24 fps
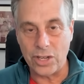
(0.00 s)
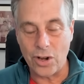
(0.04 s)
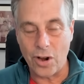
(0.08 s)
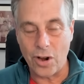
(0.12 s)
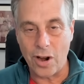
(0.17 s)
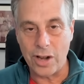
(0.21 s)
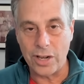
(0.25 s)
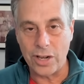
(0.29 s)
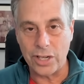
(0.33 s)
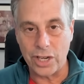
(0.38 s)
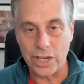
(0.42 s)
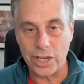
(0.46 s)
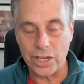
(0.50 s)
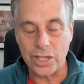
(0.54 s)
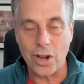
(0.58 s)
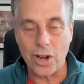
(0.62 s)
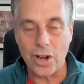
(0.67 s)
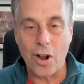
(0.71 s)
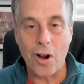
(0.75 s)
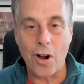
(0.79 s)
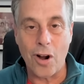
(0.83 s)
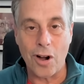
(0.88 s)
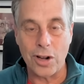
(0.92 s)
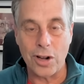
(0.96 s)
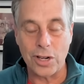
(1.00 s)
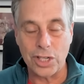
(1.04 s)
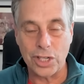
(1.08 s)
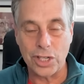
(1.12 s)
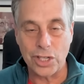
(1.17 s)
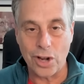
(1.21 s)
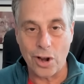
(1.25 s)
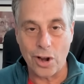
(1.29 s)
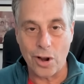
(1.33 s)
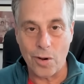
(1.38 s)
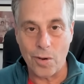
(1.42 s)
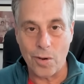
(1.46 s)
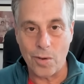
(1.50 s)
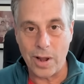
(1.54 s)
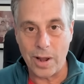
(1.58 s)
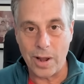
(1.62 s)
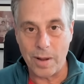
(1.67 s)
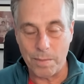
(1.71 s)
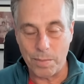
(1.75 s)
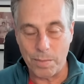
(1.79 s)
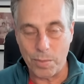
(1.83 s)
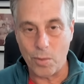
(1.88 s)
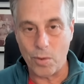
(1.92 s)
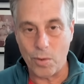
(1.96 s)
charges are so
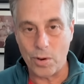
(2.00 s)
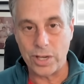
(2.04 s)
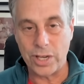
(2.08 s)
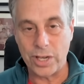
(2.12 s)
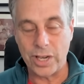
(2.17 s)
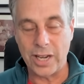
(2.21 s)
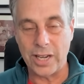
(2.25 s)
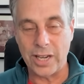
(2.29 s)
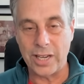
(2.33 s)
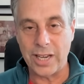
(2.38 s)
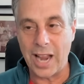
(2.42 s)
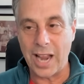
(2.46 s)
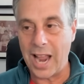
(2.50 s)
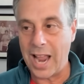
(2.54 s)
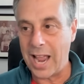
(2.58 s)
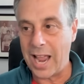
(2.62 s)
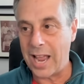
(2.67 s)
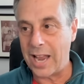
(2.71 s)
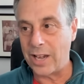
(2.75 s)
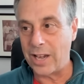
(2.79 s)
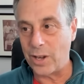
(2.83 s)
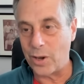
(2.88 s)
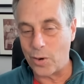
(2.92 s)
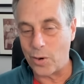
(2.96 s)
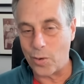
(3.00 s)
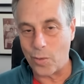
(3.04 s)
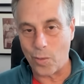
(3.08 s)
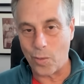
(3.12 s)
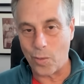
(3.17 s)
important and